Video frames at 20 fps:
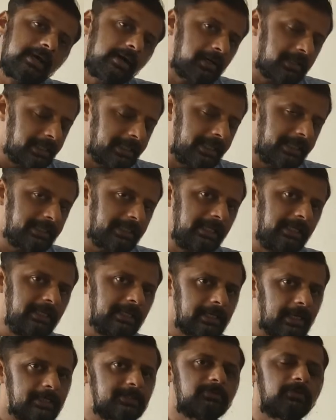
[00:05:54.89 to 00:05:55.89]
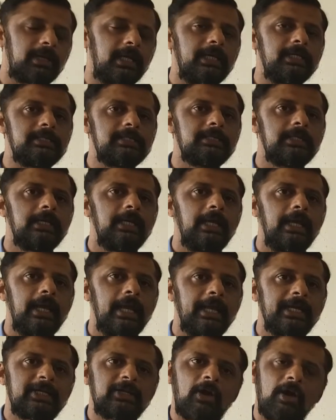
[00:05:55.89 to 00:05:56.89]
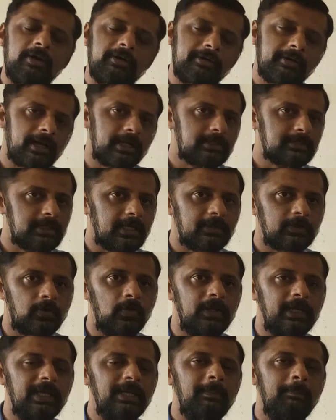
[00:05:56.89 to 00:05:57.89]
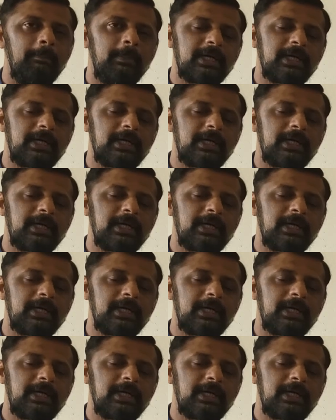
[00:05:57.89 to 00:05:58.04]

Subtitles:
on heating as well as it contracts on cooling.